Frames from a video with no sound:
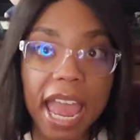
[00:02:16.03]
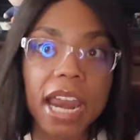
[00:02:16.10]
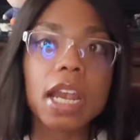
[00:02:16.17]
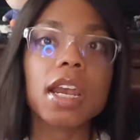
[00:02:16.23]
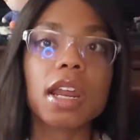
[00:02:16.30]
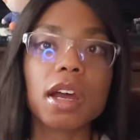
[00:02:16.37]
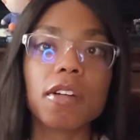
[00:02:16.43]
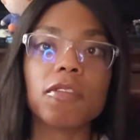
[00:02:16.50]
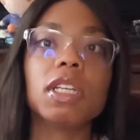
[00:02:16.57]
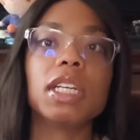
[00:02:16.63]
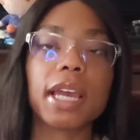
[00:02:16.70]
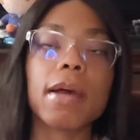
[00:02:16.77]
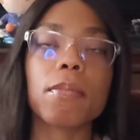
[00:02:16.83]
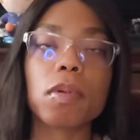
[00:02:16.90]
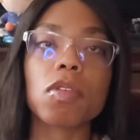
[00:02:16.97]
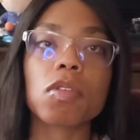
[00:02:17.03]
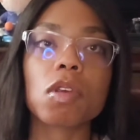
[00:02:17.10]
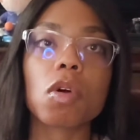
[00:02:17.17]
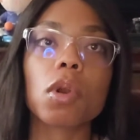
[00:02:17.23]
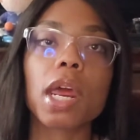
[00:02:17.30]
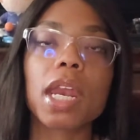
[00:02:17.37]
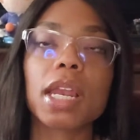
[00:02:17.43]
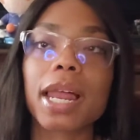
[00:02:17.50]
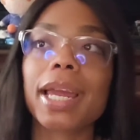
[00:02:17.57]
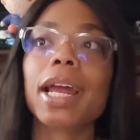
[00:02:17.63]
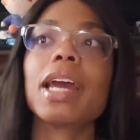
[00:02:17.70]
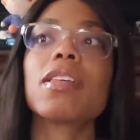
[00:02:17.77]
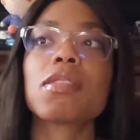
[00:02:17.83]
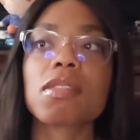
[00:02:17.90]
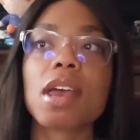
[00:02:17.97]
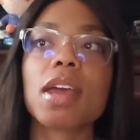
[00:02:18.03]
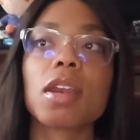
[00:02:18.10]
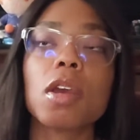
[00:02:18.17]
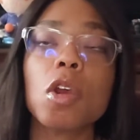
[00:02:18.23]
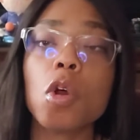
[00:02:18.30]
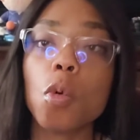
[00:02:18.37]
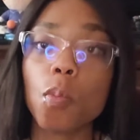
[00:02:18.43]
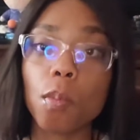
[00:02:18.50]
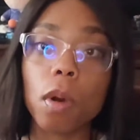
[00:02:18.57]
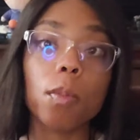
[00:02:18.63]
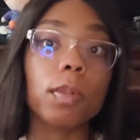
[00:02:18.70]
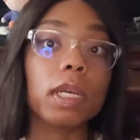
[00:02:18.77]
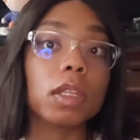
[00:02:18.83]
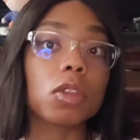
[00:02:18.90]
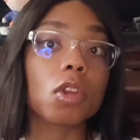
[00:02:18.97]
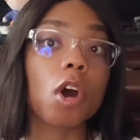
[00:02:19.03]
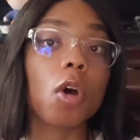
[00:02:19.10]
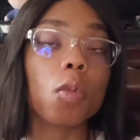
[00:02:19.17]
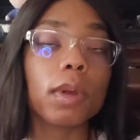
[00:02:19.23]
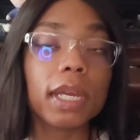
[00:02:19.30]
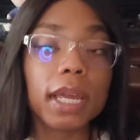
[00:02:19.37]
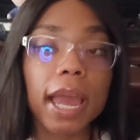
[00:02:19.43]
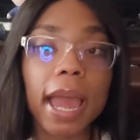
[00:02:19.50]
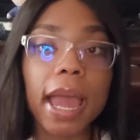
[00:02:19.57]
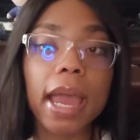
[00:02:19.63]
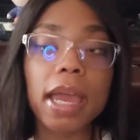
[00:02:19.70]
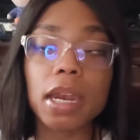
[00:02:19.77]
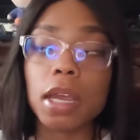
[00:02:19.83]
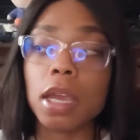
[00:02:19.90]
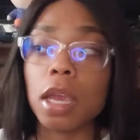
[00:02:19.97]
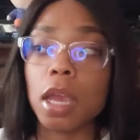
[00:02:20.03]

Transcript: end of the episode. And like I said, when we thought we had